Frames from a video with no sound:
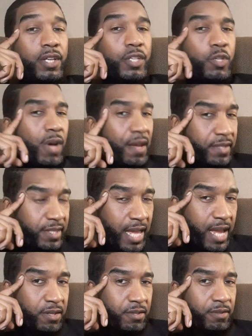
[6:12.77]
You have
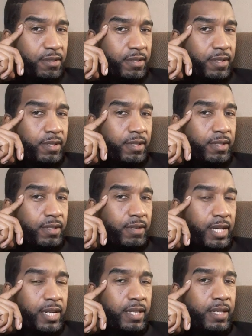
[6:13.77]
standards,
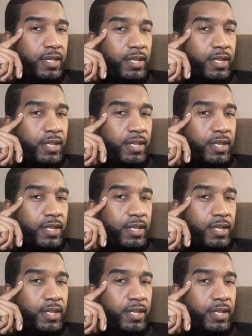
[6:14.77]
right?